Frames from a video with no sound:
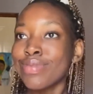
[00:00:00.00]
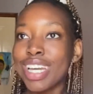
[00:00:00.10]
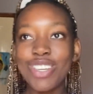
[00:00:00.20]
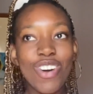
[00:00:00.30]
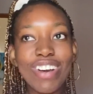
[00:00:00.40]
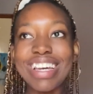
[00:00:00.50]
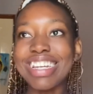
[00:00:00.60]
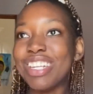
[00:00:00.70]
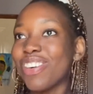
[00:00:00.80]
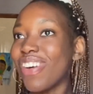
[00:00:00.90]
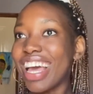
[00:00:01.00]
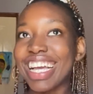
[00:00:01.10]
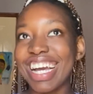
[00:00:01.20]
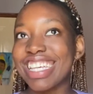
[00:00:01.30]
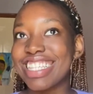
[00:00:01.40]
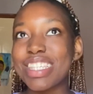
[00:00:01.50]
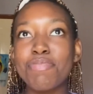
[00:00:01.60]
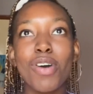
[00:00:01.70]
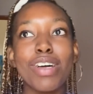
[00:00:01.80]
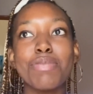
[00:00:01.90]
yonking, or like, guys,
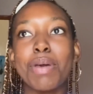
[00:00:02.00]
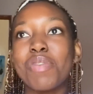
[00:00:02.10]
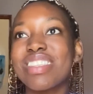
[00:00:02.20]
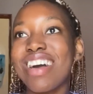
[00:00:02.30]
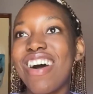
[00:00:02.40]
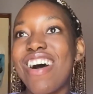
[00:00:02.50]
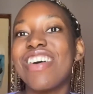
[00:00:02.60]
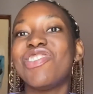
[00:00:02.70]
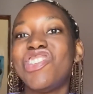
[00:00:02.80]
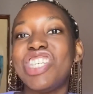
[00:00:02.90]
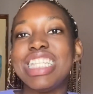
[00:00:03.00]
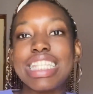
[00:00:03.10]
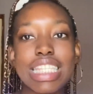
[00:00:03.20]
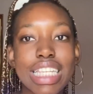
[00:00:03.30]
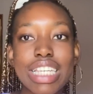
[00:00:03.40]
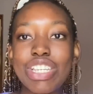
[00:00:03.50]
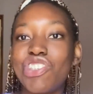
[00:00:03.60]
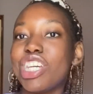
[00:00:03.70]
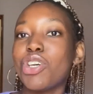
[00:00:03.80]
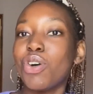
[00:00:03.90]
past papers are cheats,
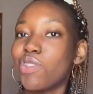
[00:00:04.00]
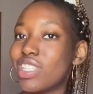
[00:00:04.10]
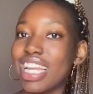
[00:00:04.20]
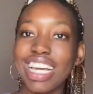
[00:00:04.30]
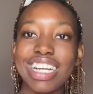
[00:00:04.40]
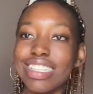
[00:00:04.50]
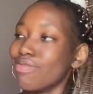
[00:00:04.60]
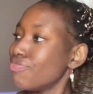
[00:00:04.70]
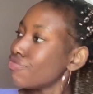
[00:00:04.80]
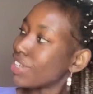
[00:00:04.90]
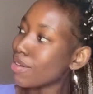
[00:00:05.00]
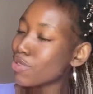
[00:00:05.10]
cheat codes. Like, I'm